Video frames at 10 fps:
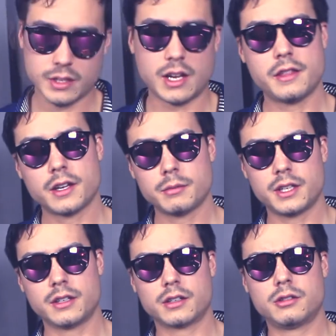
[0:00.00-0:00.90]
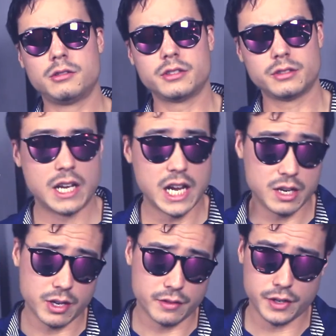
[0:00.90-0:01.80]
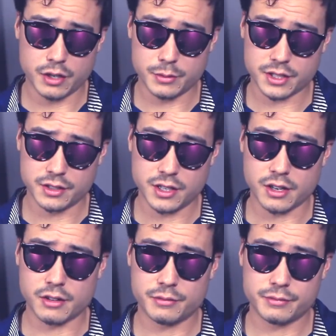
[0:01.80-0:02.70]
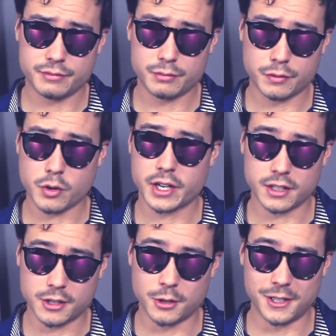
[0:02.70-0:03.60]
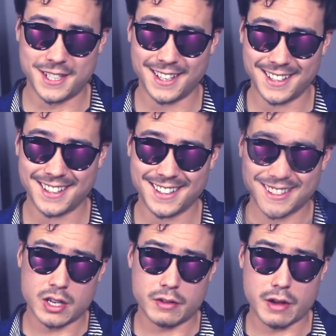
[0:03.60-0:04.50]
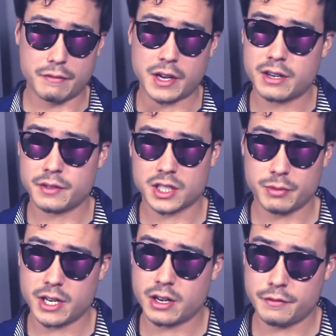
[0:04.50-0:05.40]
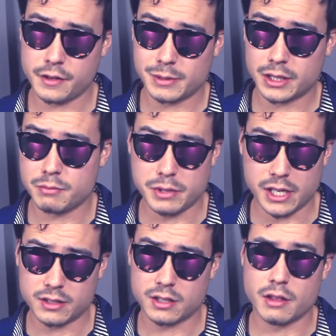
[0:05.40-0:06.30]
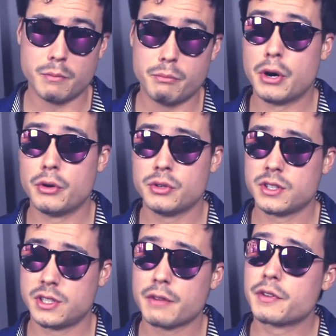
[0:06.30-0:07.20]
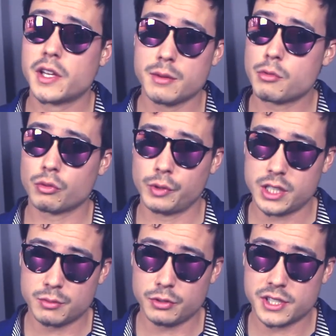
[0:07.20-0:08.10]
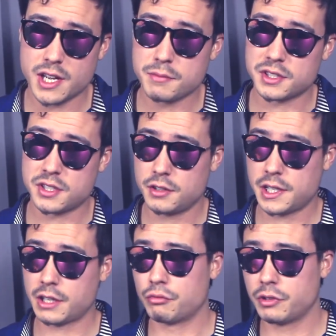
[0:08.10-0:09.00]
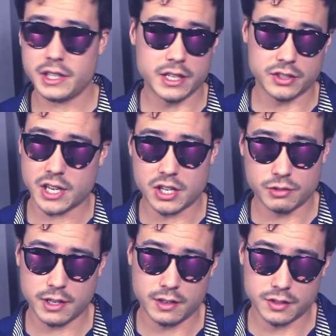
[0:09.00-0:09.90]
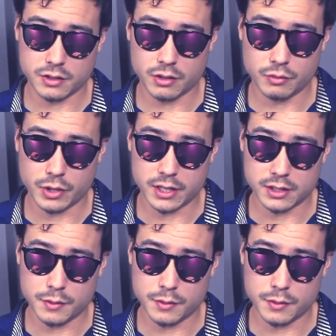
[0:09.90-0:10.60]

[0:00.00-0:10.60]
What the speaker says: I think I'm getting a cold. Anyway, the video must continue before I get a cold. So I've kind of explained how I feel about the Beats. The Bose, definitely more reasonable sound, but still really exaggerated in certain ways.